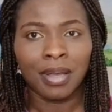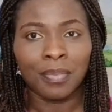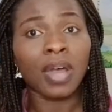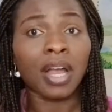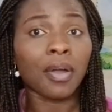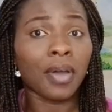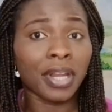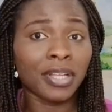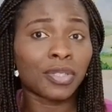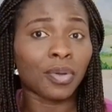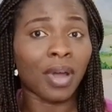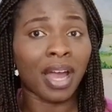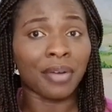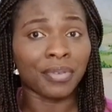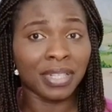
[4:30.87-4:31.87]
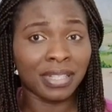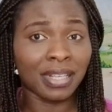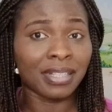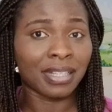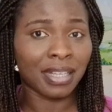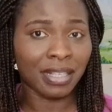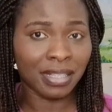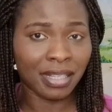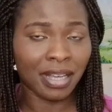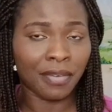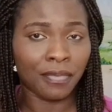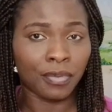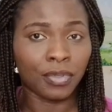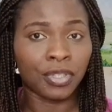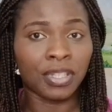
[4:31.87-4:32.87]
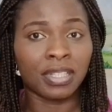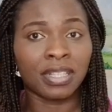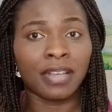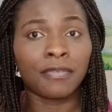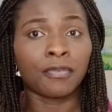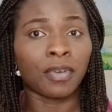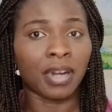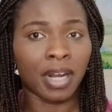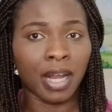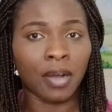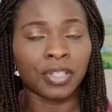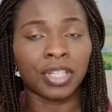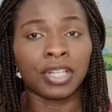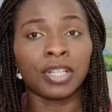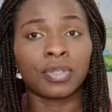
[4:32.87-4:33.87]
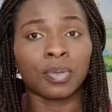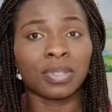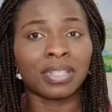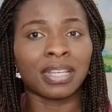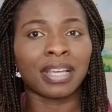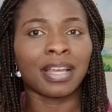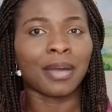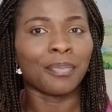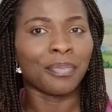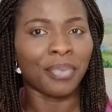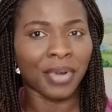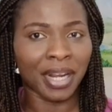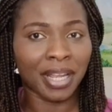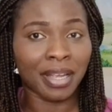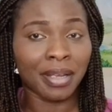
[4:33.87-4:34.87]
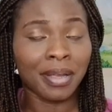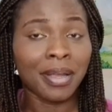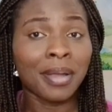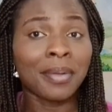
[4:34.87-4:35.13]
So according to our recent interview, she said for now she needs to take a break.